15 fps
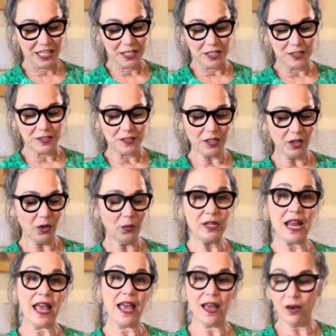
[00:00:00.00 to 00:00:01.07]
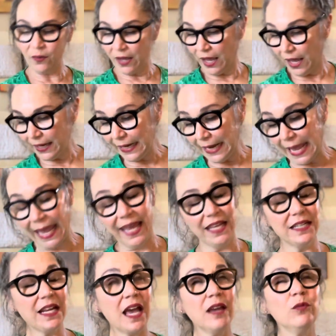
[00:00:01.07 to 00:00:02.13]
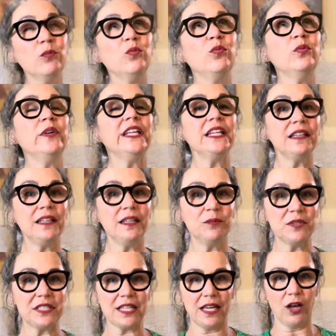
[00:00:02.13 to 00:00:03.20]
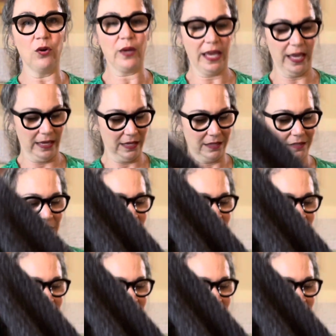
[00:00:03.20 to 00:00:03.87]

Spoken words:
So now, I really was like, okay, I'm